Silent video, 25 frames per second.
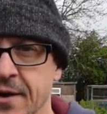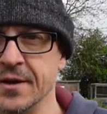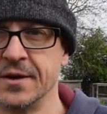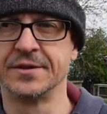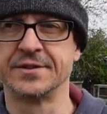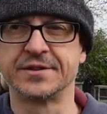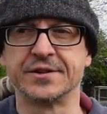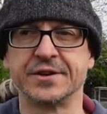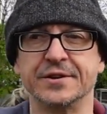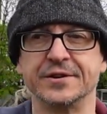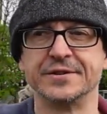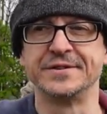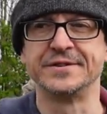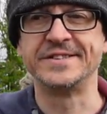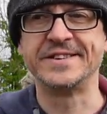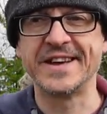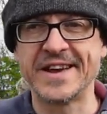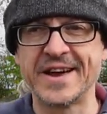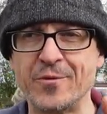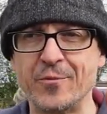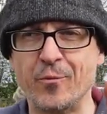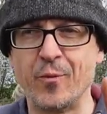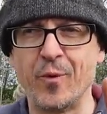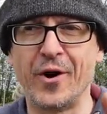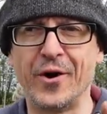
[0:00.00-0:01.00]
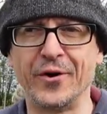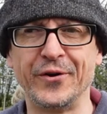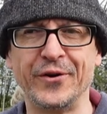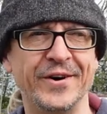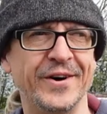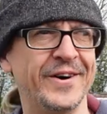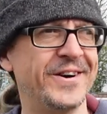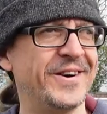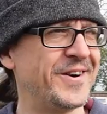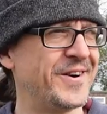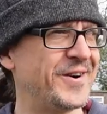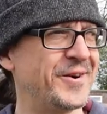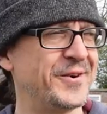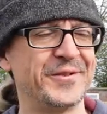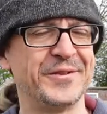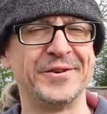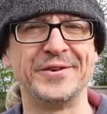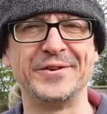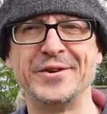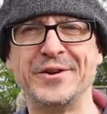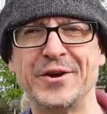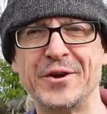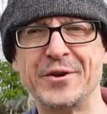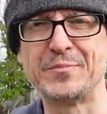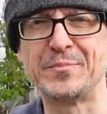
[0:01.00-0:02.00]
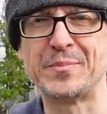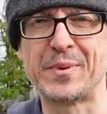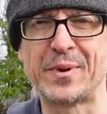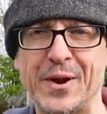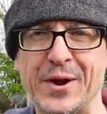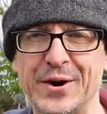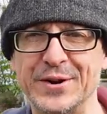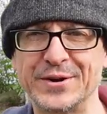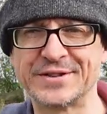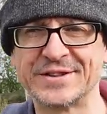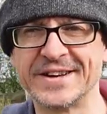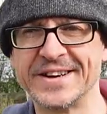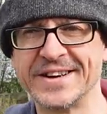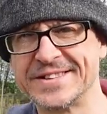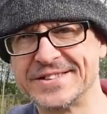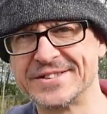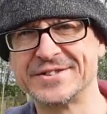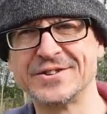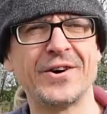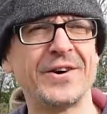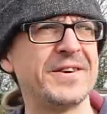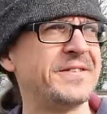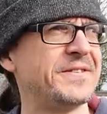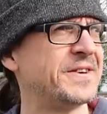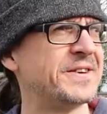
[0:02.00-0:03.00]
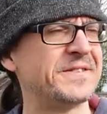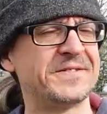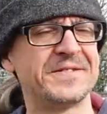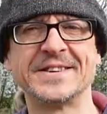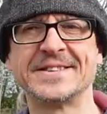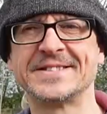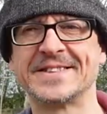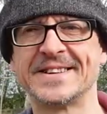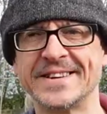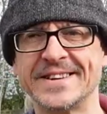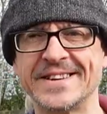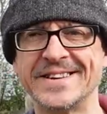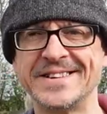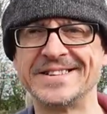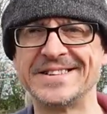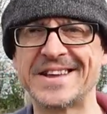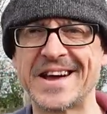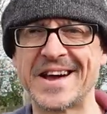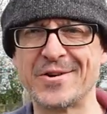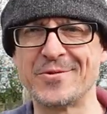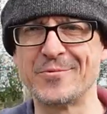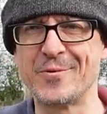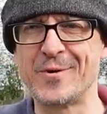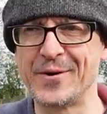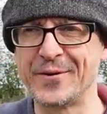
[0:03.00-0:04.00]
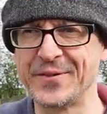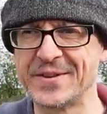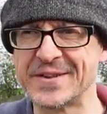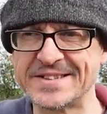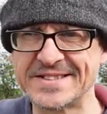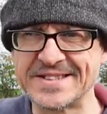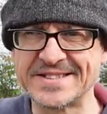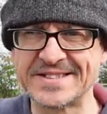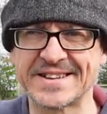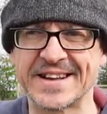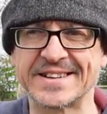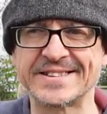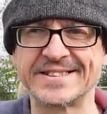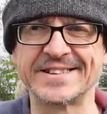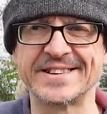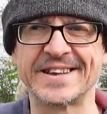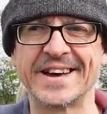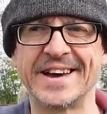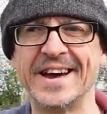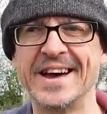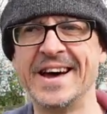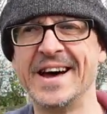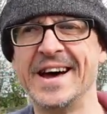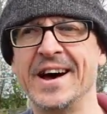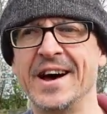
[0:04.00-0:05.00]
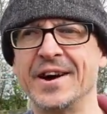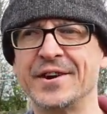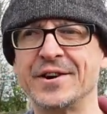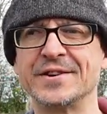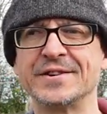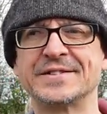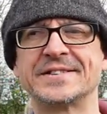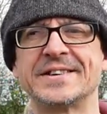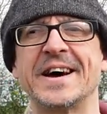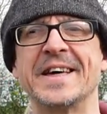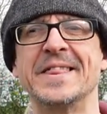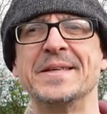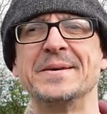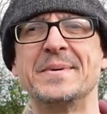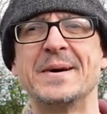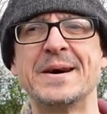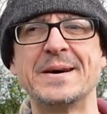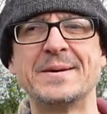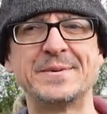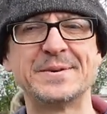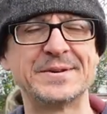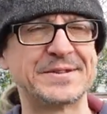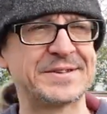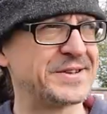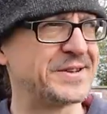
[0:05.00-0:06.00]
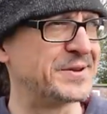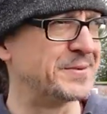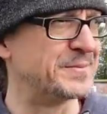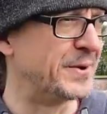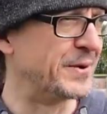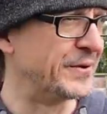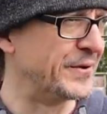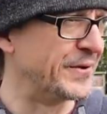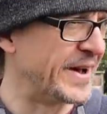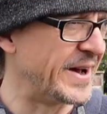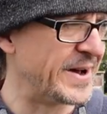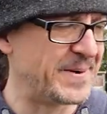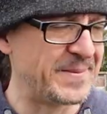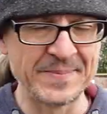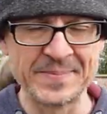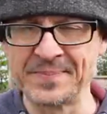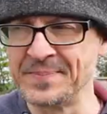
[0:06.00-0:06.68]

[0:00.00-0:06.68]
So day one on the new plot. It's not even officially day one, this is Saturday. Don't sign the papers till Monday.